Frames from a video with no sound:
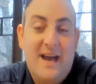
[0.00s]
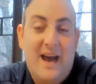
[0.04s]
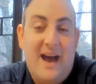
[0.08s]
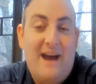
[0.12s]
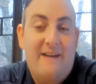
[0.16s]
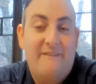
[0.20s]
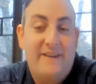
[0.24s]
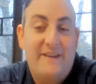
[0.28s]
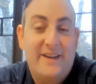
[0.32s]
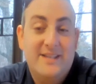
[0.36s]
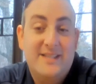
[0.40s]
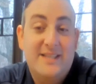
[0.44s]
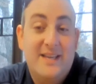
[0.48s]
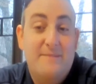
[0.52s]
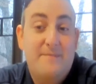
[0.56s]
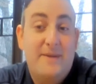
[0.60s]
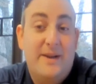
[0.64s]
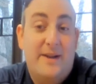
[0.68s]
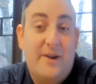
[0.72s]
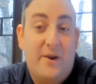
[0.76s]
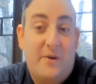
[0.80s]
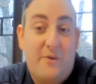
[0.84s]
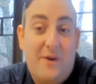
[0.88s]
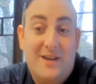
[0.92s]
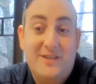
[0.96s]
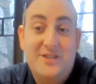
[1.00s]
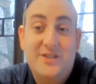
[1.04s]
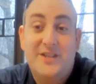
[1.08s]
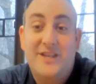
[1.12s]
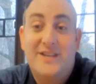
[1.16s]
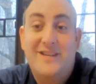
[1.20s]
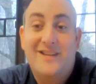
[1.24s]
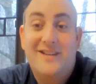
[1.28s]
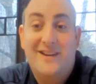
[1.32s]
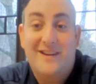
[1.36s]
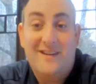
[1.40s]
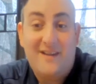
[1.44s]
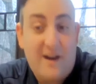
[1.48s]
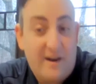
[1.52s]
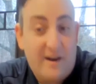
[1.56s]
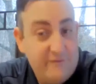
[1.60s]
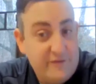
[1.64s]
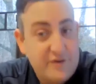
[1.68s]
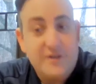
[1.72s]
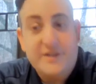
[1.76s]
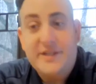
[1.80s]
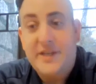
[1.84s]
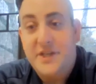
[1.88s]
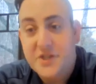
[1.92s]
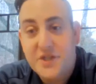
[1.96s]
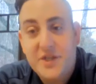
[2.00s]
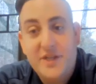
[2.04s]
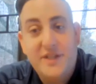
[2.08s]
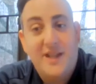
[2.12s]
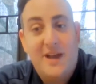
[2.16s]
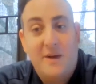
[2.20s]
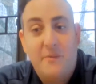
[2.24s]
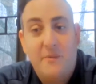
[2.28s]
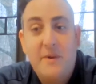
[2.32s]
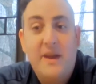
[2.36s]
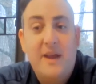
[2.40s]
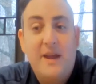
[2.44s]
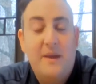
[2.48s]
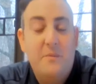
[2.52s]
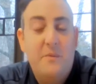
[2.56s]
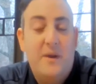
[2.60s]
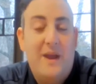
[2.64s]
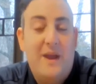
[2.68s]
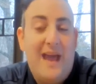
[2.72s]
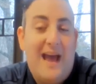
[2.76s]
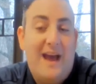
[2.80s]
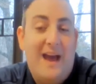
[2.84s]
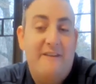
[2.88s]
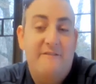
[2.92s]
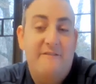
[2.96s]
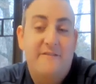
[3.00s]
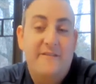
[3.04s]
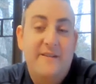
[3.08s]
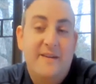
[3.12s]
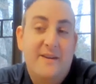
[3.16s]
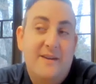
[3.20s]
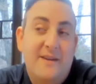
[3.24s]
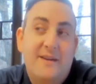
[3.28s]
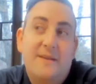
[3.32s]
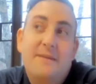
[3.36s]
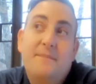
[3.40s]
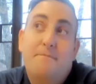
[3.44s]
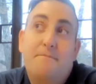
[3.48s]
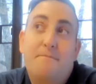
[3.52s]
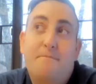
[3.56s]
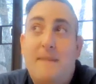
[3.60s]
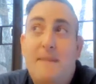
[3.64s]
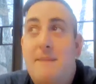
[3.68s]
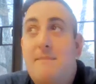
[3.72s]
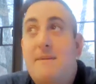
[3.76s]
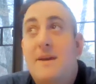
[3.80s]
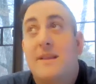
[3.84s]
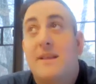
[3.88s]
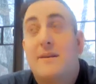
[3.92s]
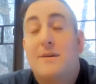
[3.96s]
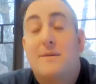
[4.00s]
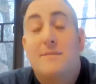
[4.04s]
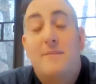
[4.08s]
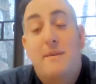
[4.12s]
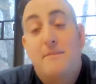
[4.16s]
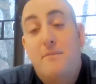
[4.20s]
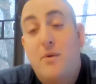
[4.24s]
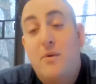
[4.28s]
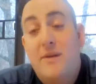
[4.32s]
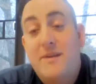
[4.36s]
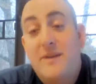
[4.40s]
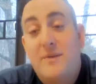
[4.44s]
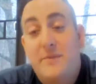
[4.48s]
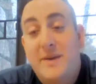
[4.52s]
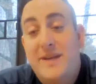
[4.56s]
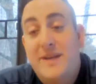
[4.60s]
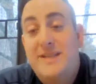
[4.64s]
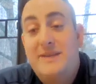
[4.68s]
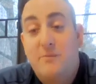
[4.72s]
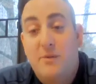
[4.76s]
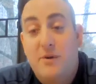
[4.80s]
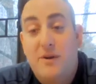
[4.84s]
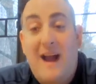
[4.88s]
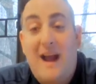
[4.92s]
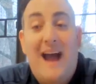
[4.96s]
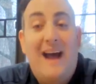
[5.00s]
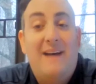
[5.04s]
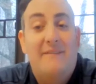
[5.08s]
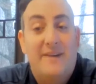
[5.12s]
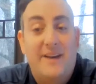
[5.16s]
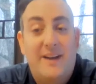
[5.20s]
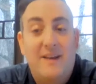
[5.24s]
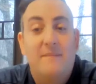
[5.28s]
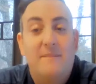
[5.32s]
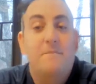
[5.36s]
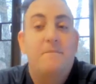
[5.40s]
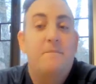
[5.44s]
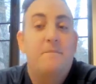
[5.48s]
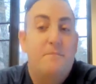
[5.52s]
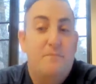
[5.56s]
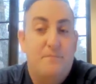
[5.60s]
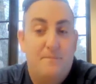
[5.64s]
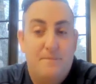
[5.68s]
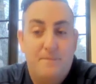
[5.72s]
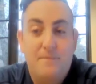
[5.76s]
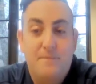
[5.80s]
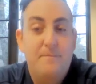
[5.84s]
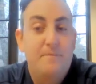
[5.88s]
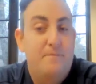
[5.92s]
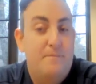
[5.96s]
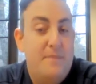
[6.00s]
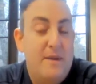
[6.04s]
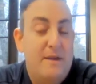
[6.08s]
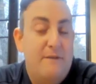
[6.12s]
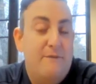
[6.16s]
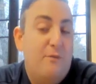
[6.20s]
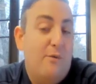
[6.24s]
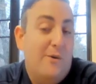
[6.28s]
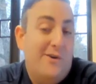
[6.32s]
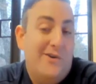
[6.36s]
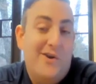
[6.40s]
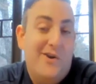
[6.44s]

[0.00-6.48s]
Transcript: obviously been a question and conversation that we have maybe a little bit more than we were having before